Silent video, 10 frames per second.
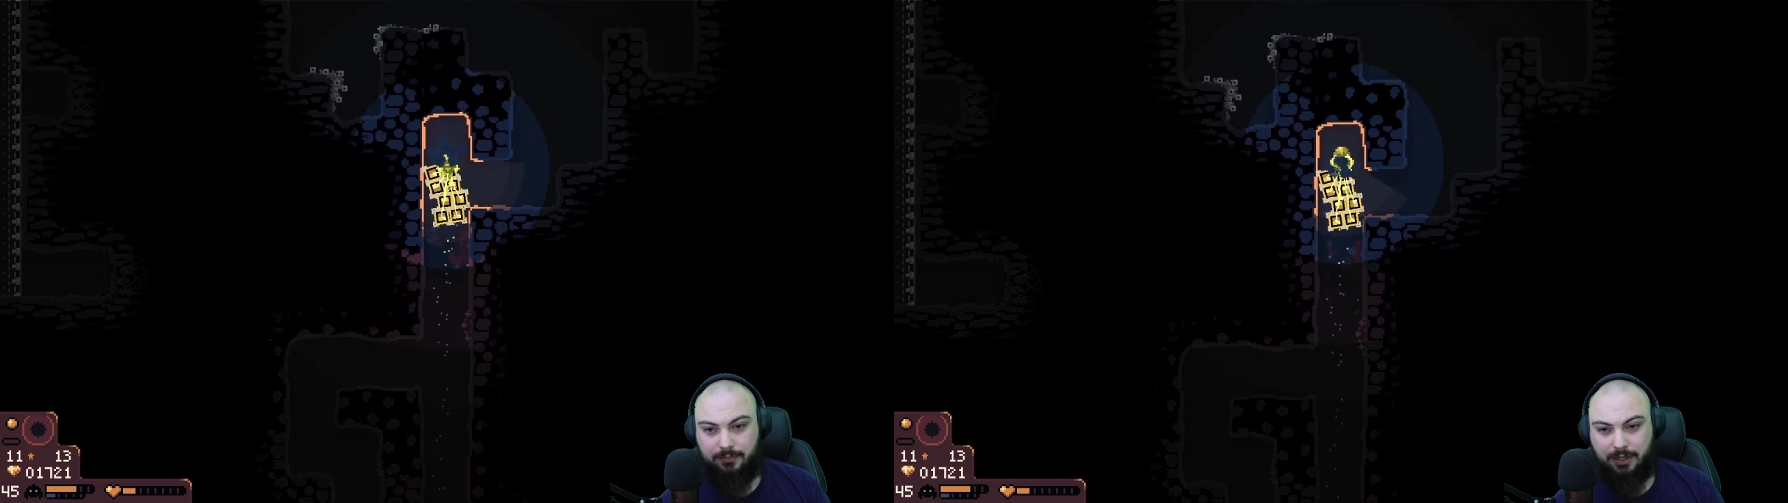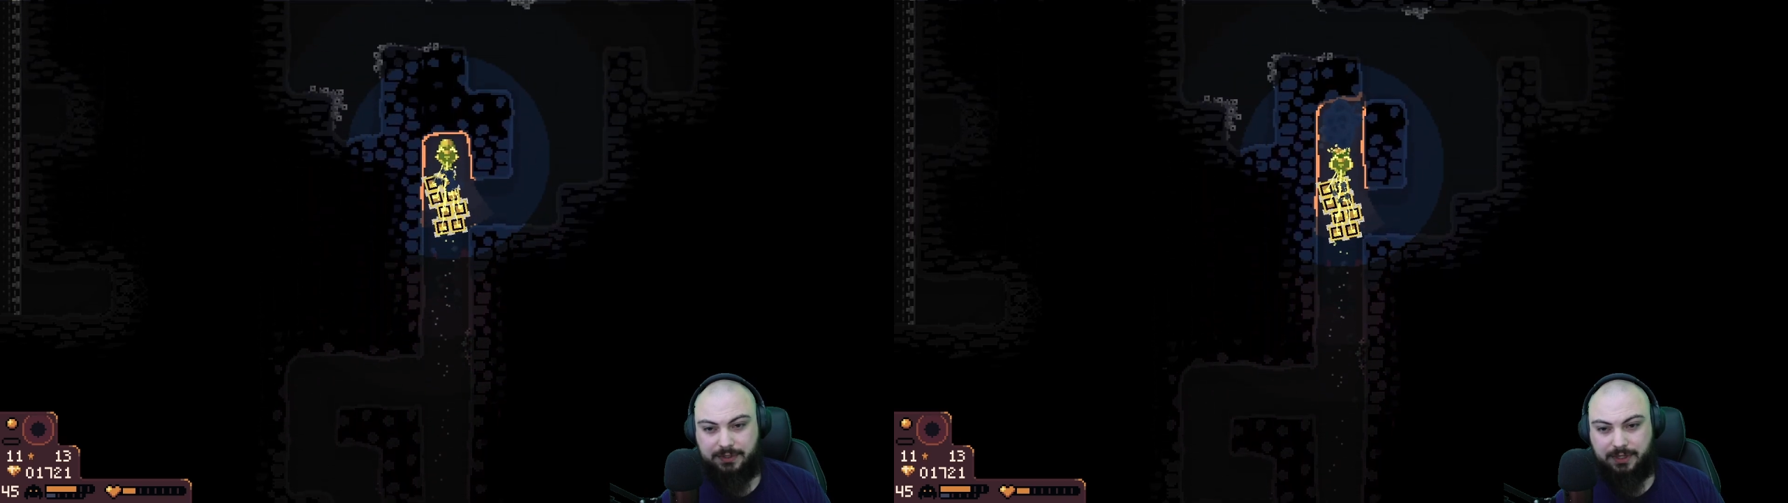
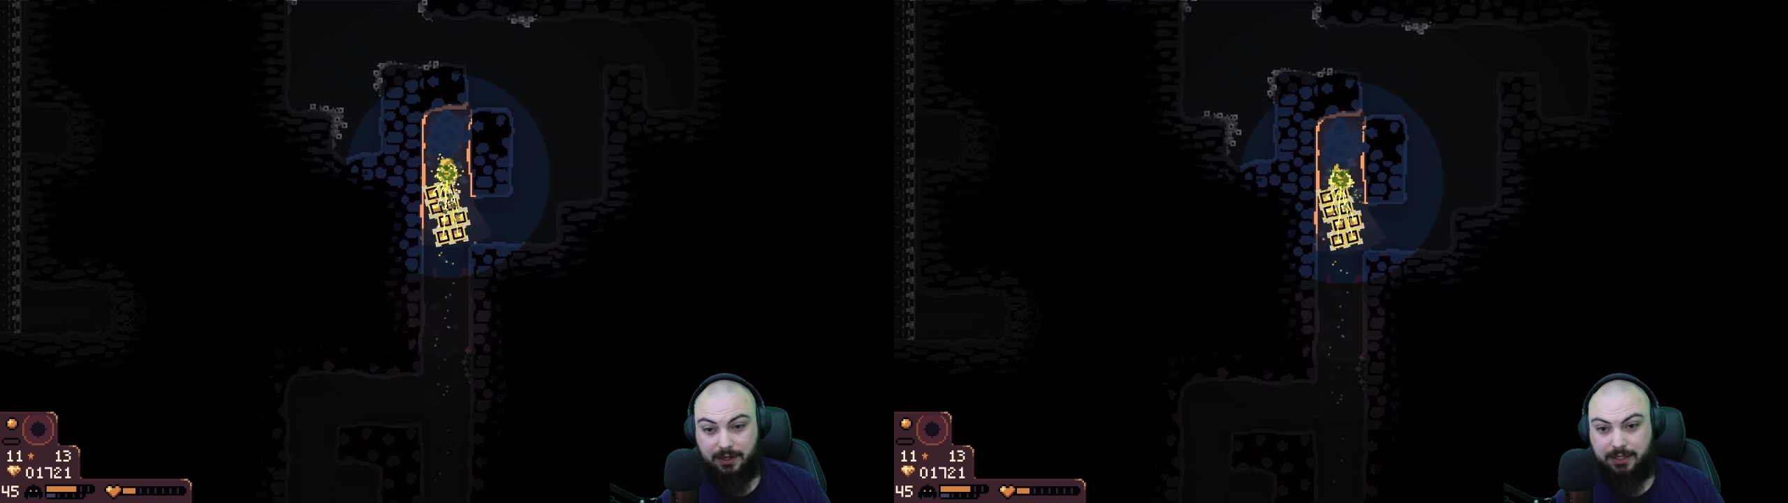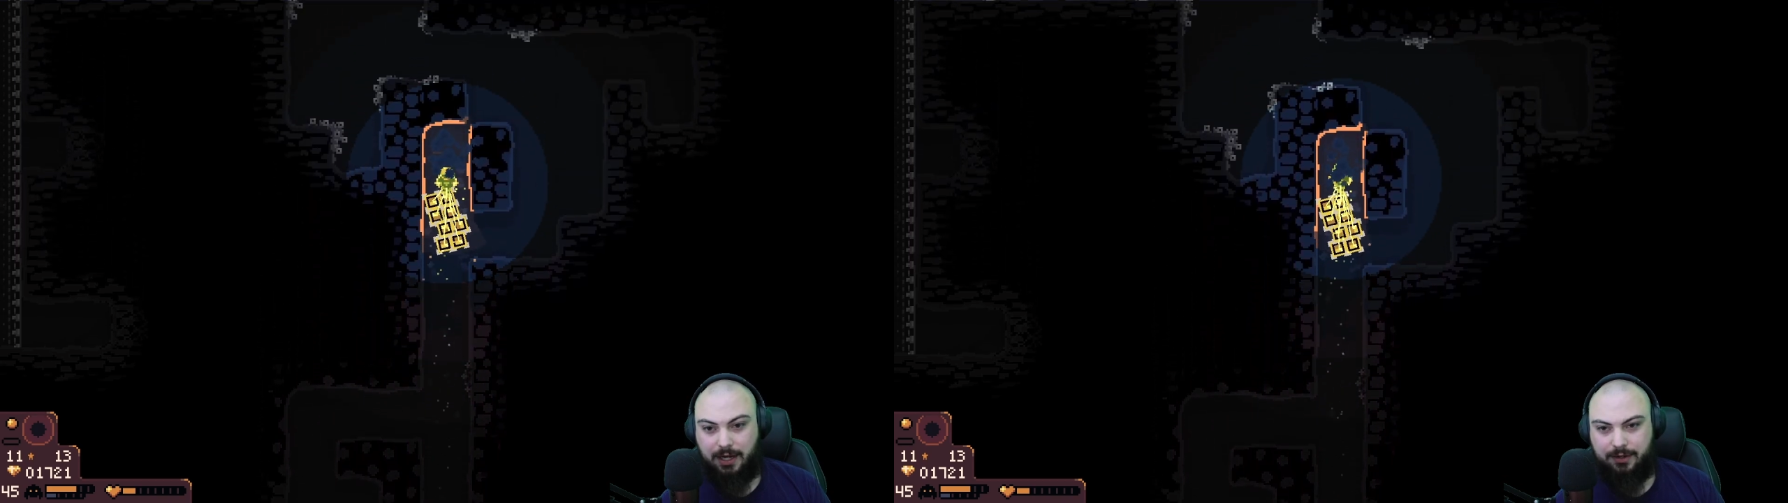And it was like
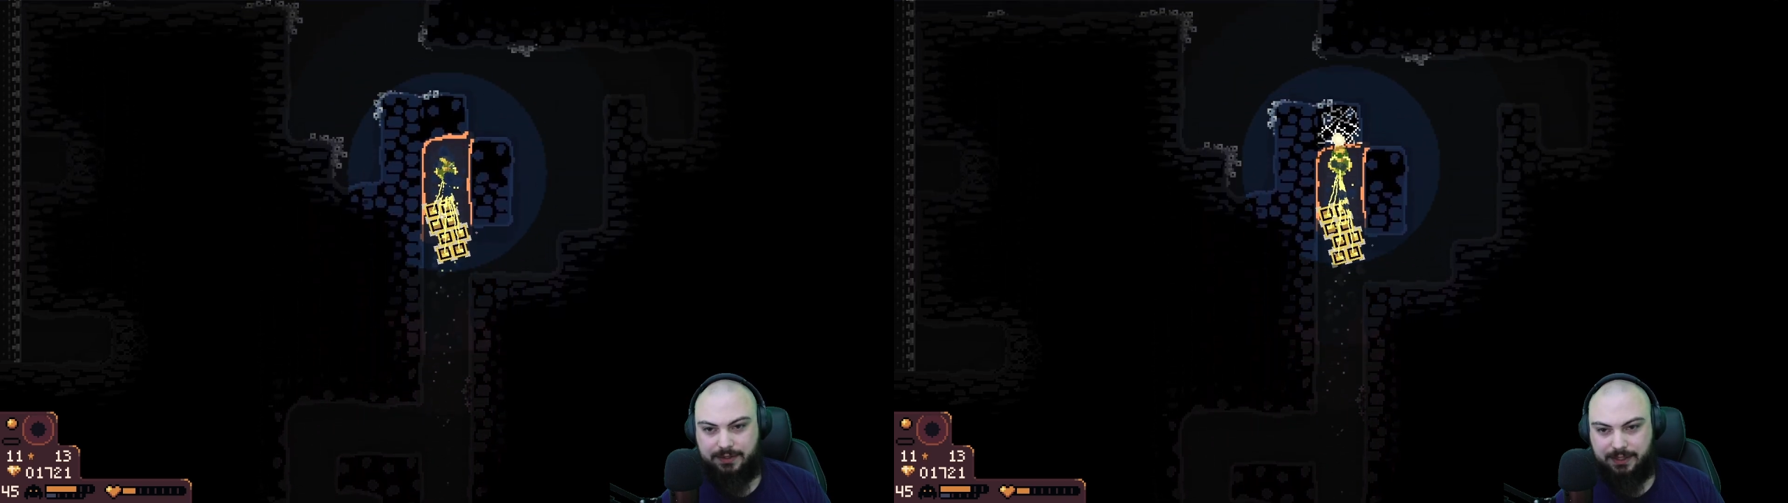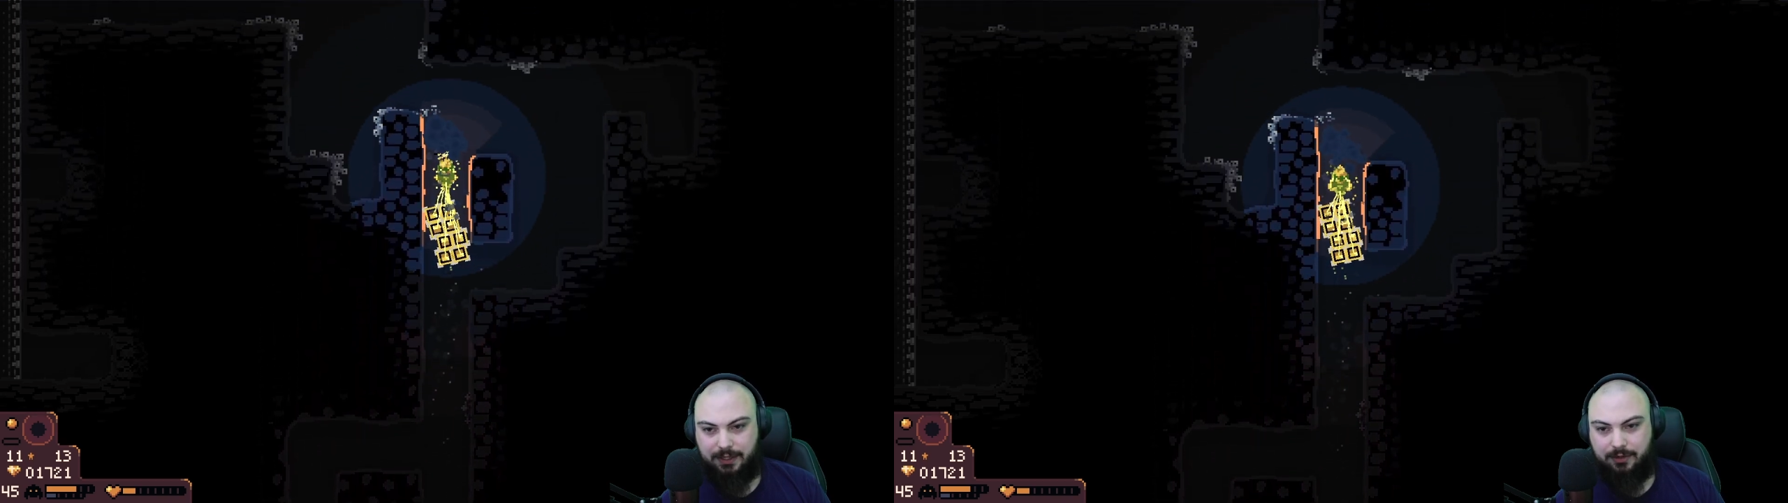a
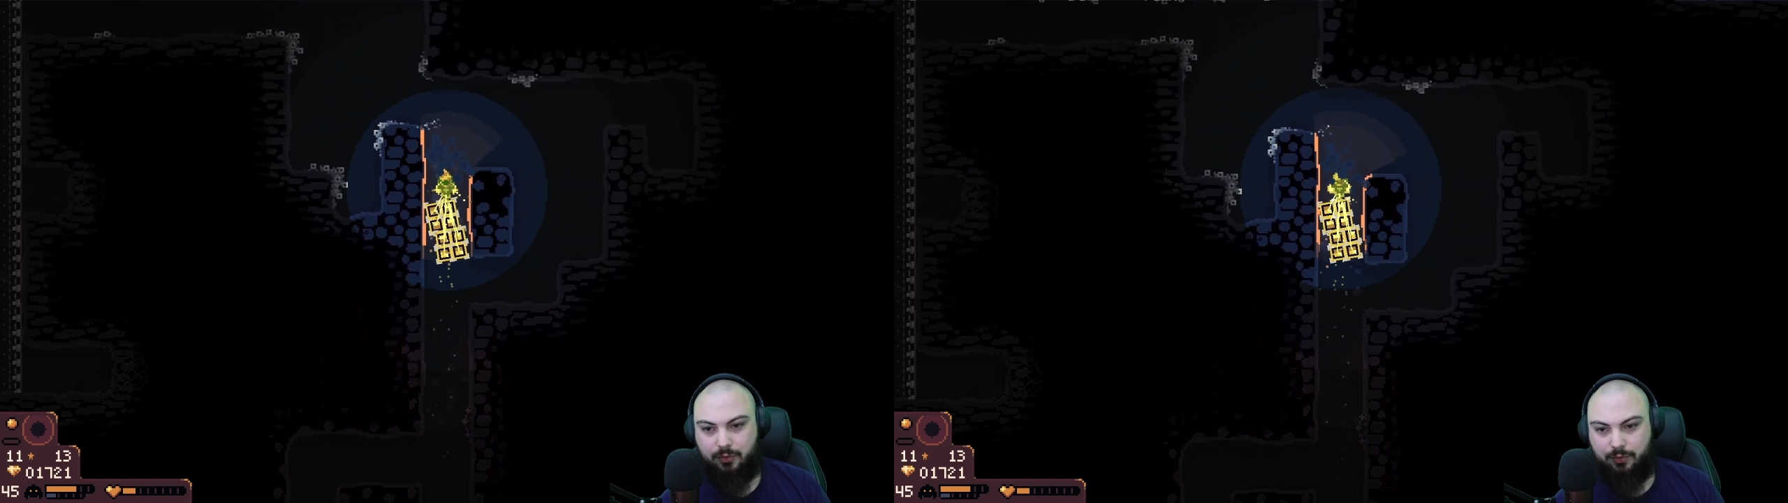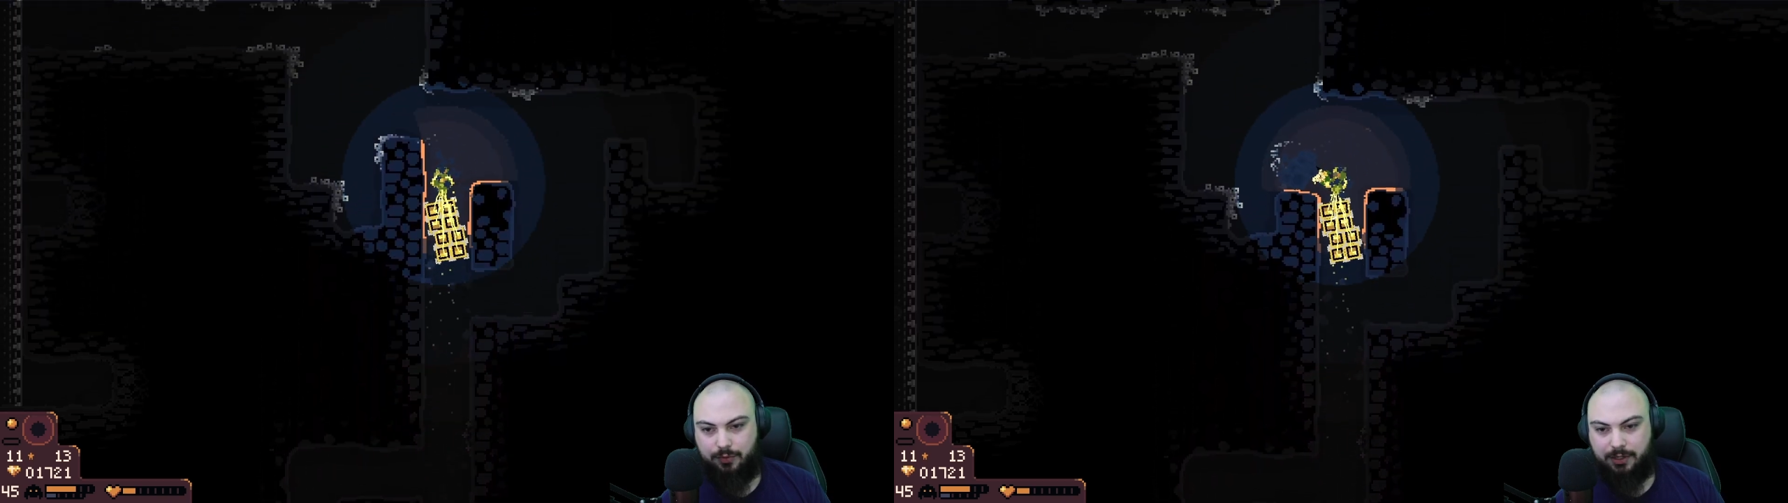guaranteed, ooh,